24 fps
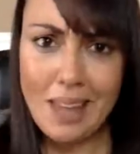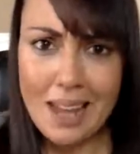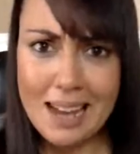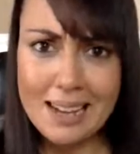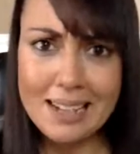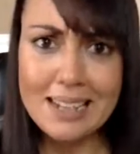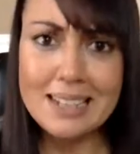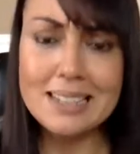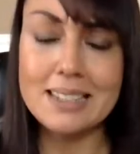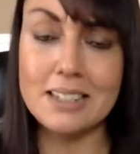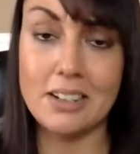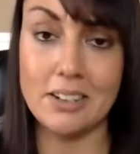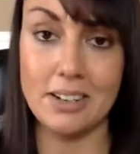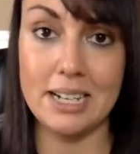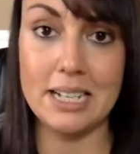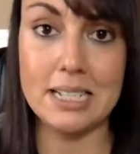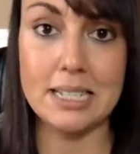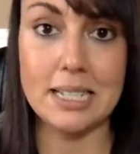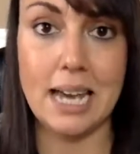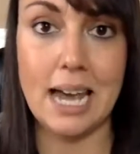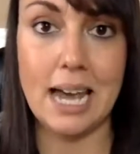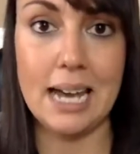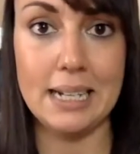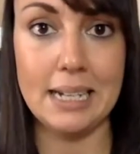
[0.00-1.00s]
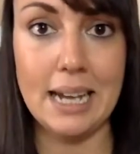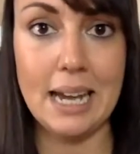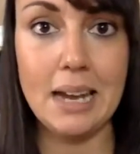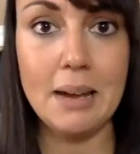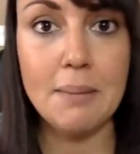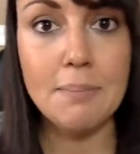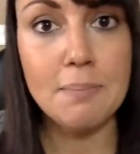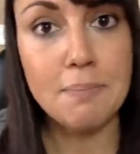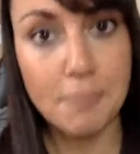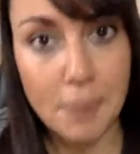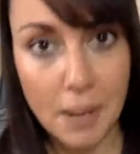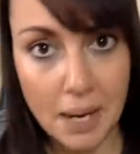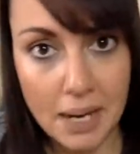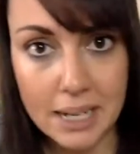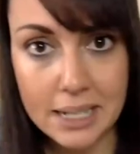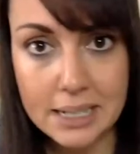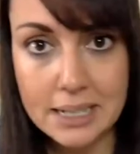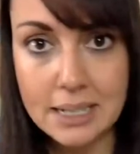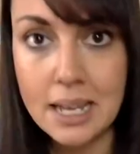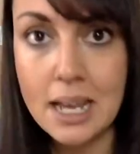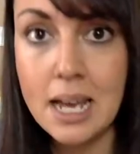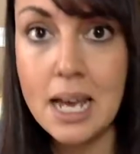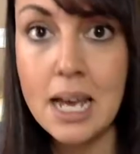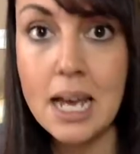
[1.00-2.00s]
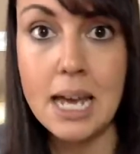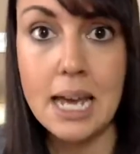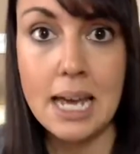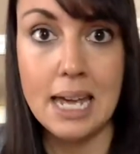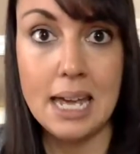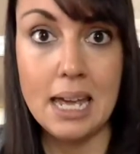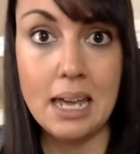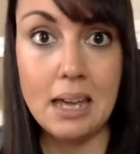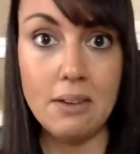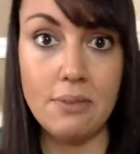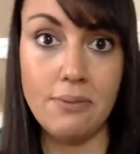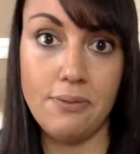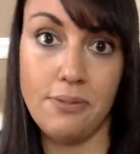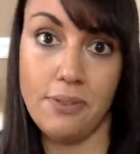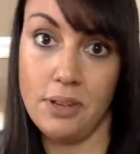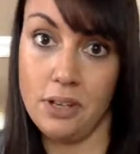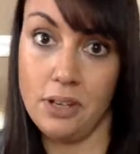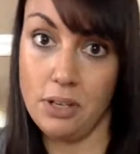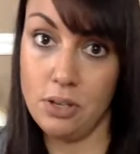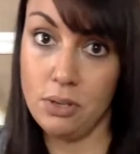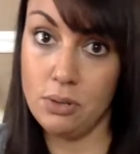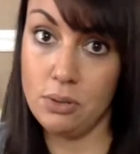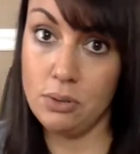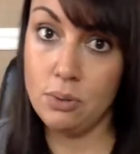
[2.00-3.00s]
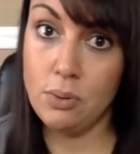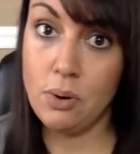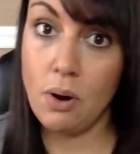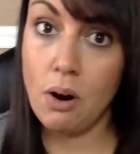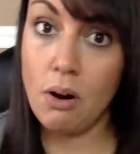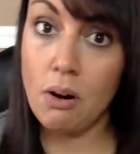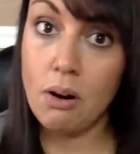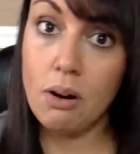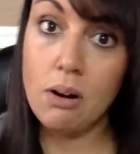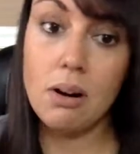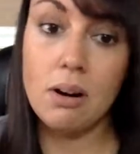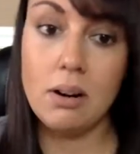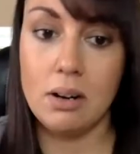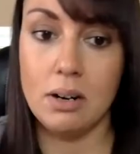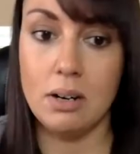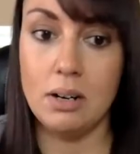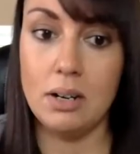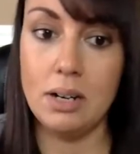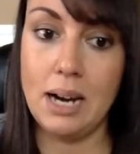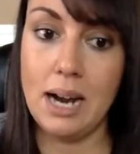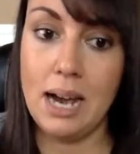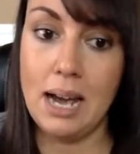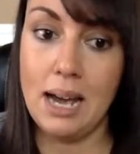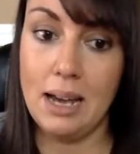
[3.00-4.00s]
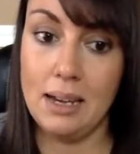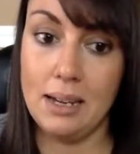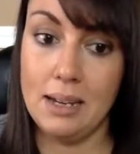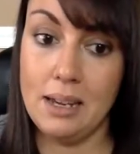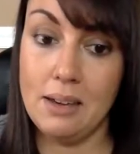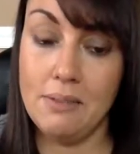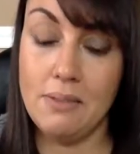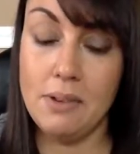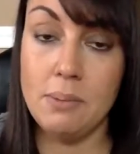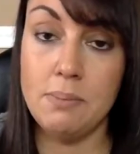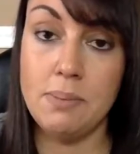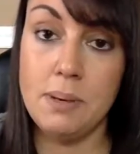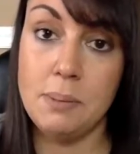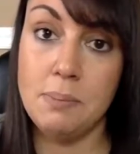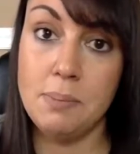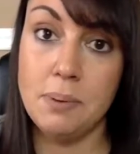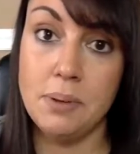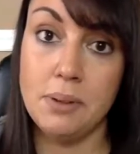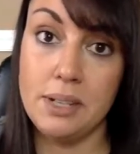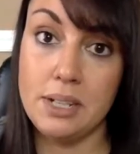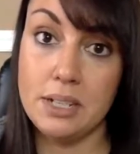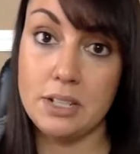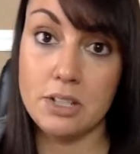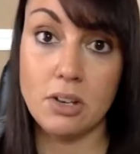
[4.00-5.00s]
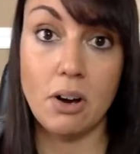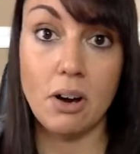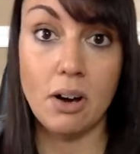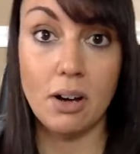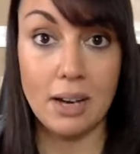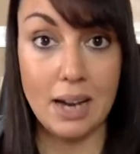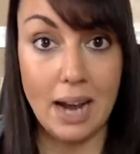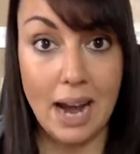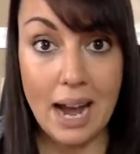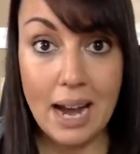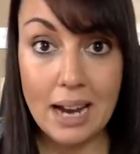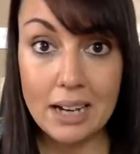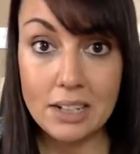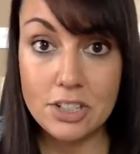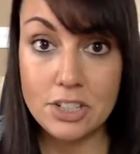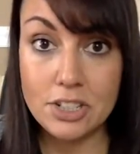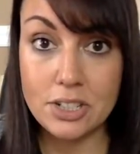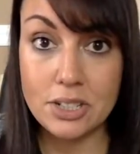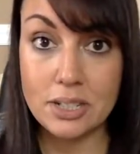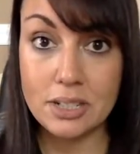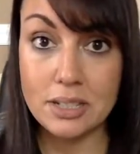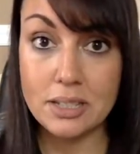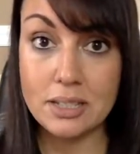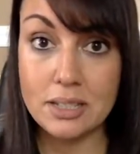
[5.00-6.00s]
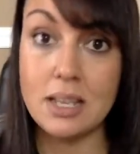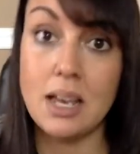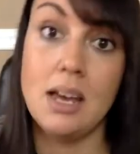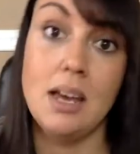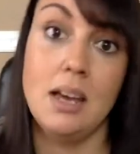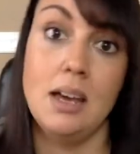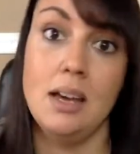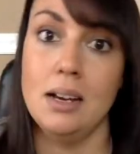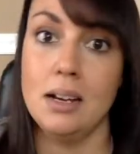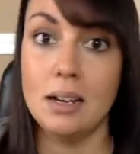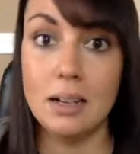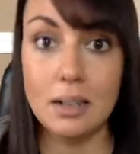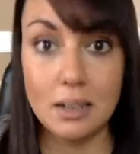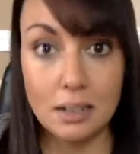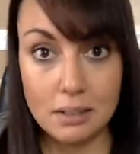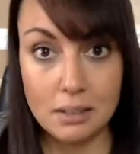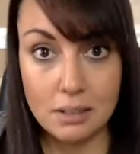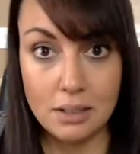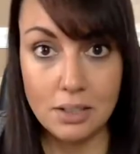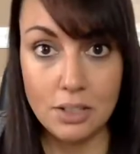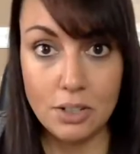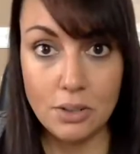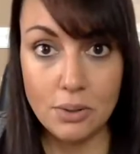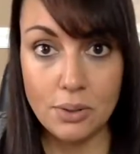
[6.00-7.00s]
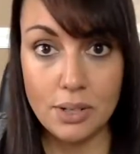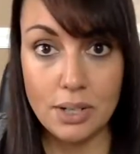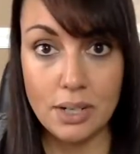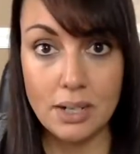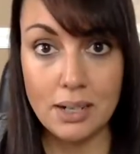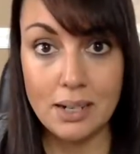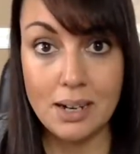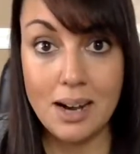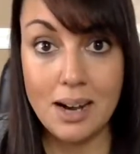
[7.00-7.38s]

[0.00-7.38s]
I guess there is an end game, but if you are giving people these call to actions, your